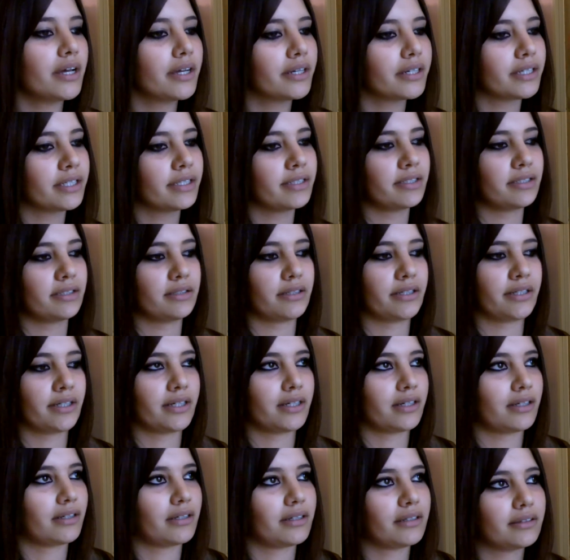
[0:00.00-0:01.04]
is
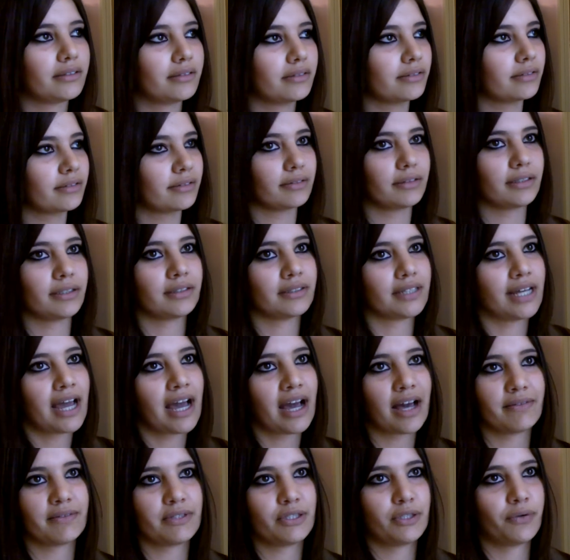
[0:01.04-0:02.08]
in the
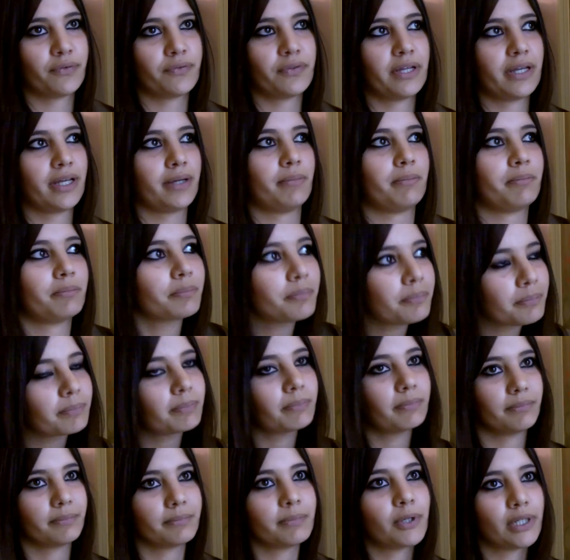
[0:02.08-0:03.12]
hands of the
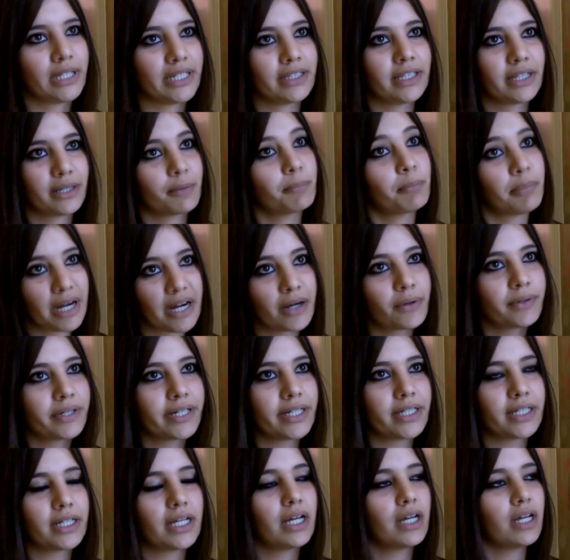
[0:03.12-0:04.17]
political
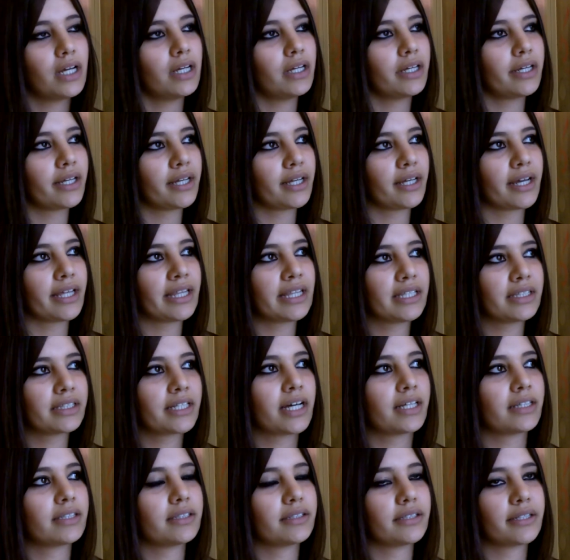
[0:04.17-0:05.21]
power. I think
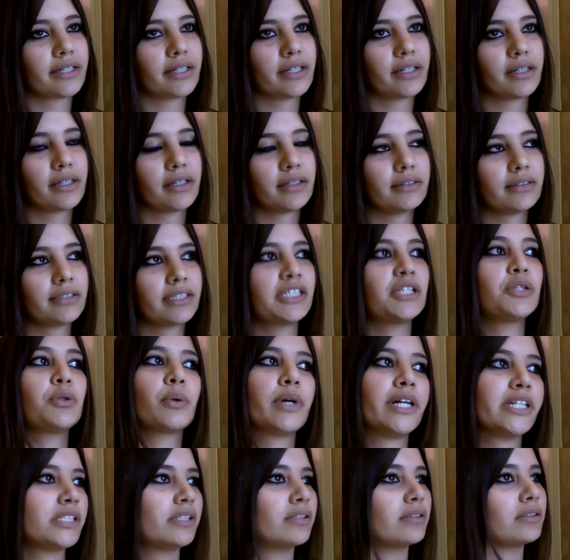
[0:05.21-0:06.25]
that the
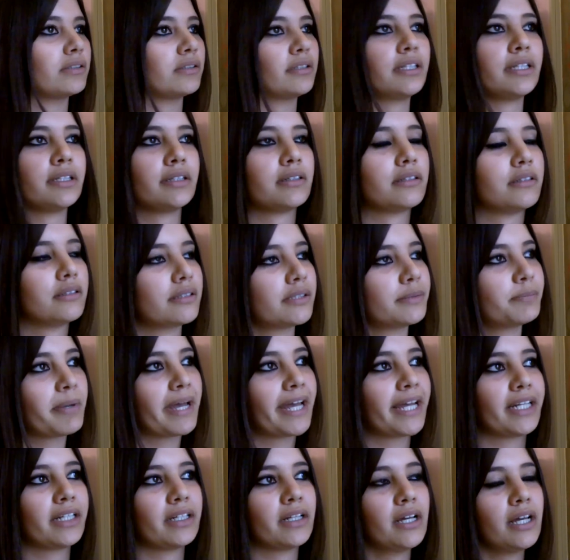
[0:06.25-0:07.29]
situation in
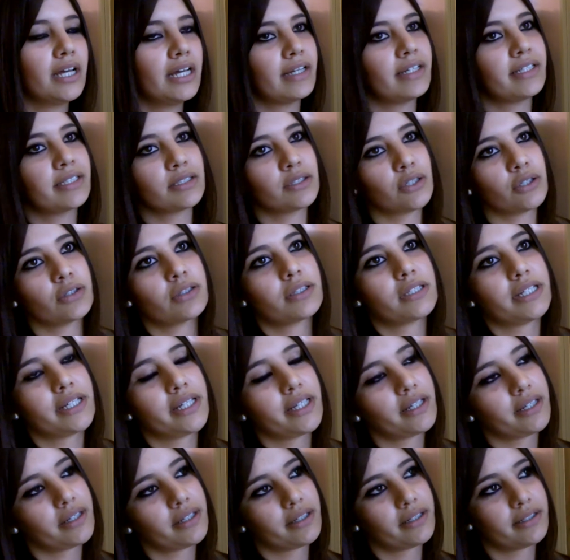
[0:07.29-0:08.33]
Spain is not
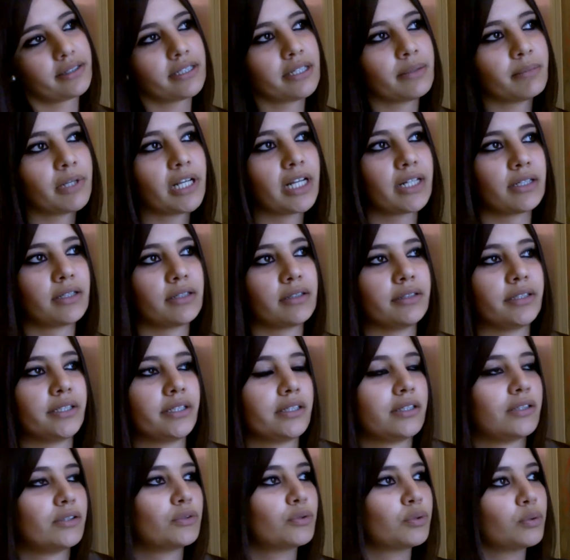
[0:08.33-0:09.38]
similar
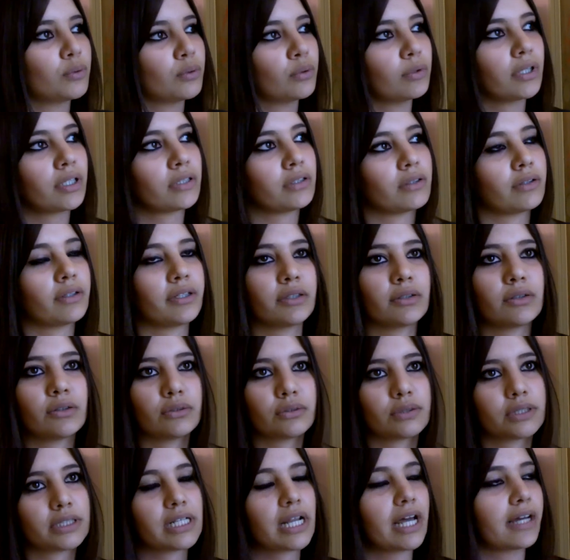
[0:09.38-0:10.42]
to another
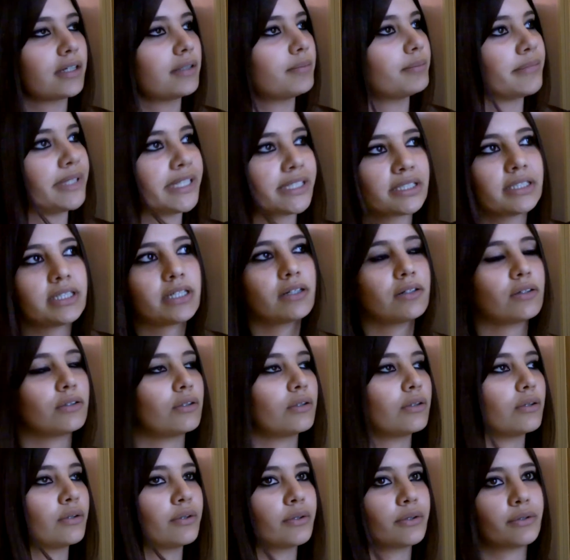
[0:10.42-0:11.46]
countries like Mexico
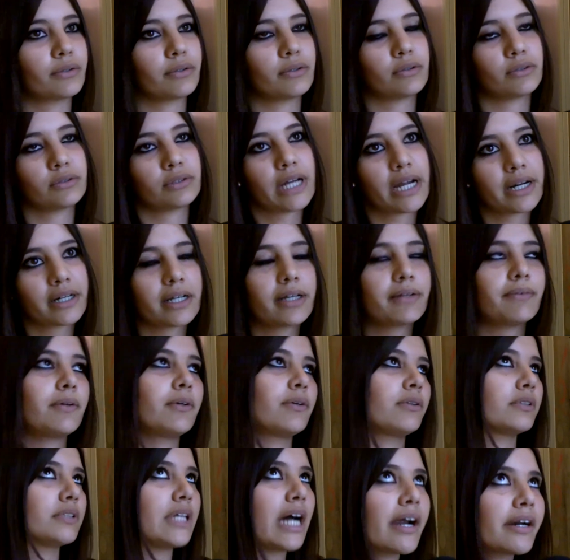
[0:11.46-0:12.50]
or
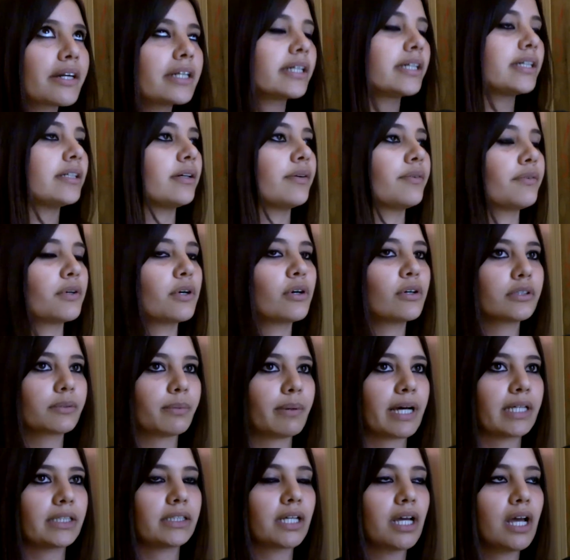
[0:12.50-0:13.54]
Turkey, of course,
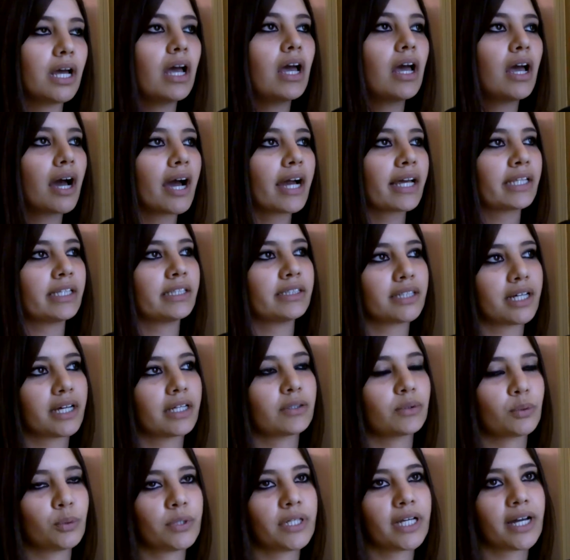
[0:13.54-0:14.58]
but I think
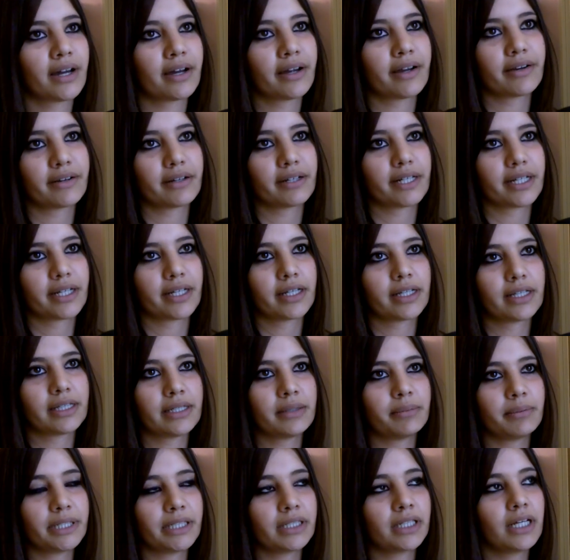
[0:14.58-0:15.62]
that we are
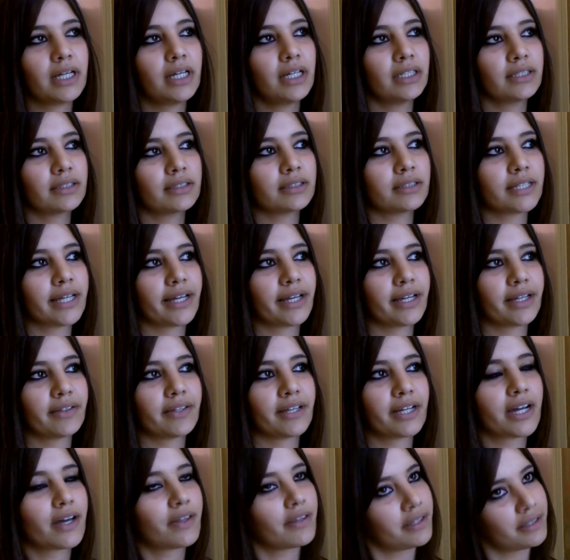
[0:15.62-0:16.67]
living the
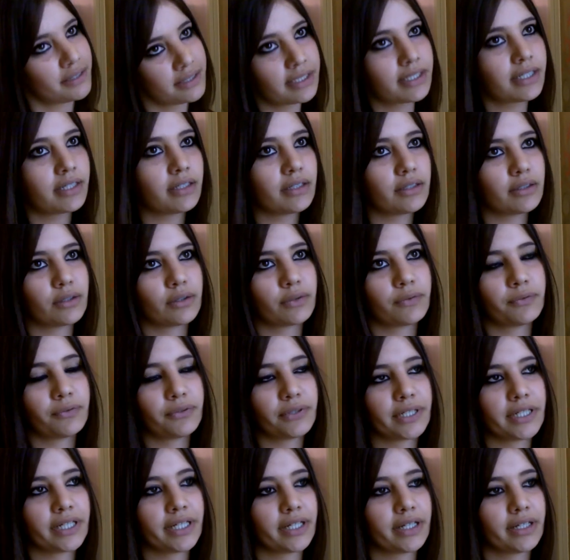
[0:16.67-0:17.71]
decadency of
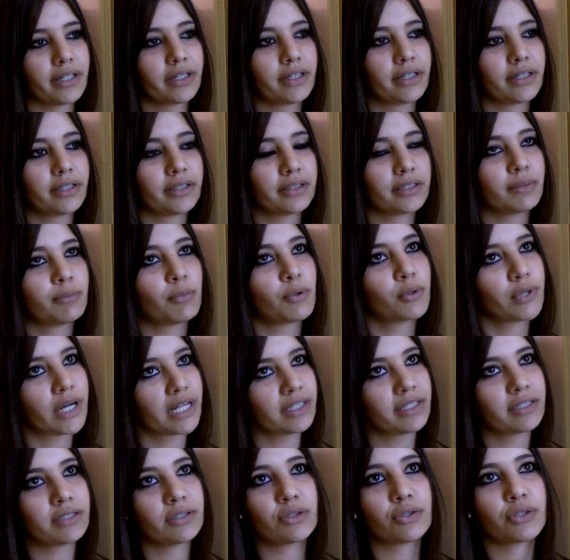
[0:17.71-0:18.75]

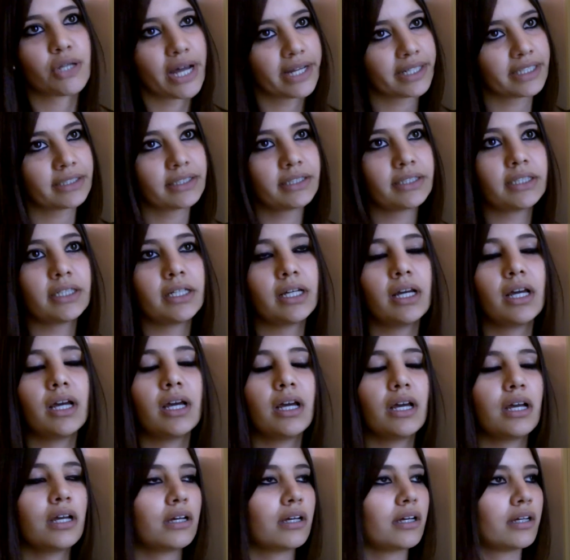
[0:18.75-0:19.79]
democratic society,
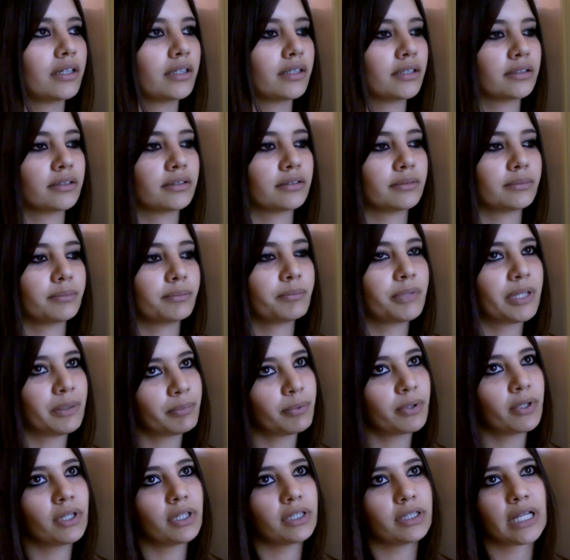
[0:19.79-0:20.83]
and
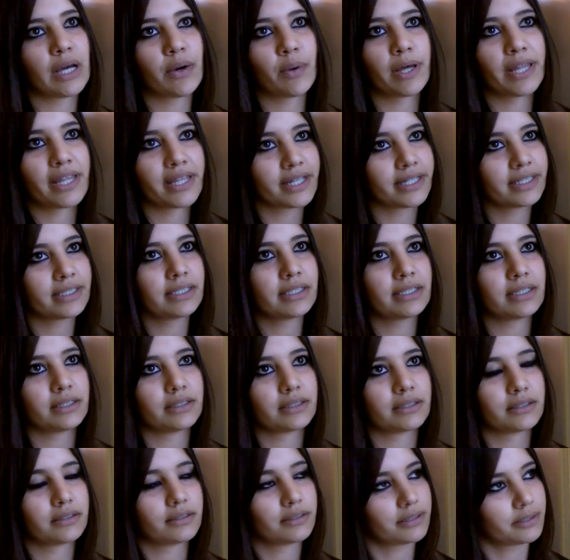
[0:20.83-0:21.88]
people nowadays
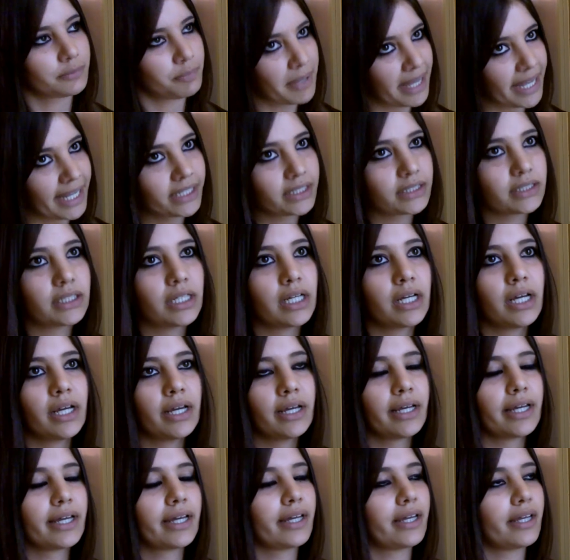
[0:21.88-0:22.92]
in Spain
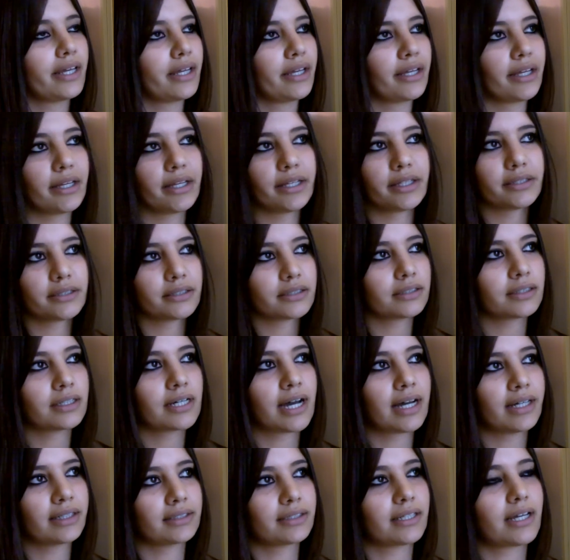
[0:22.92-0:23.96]

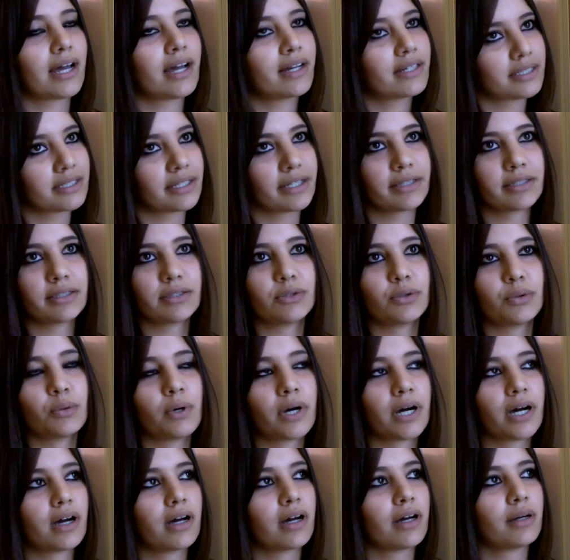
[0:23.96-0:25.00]
can't access to
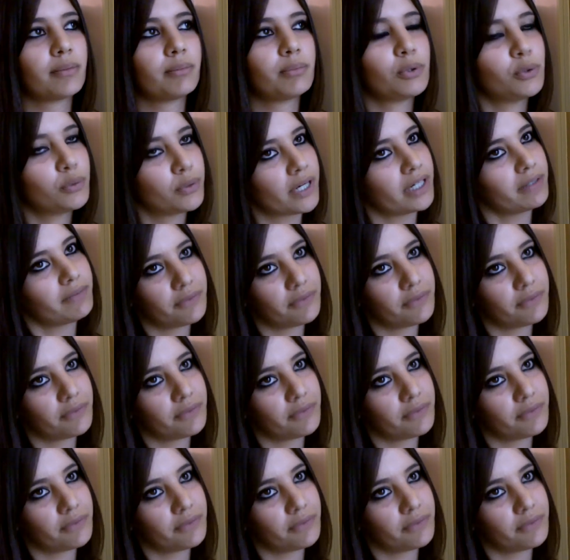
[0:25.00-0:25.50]
plural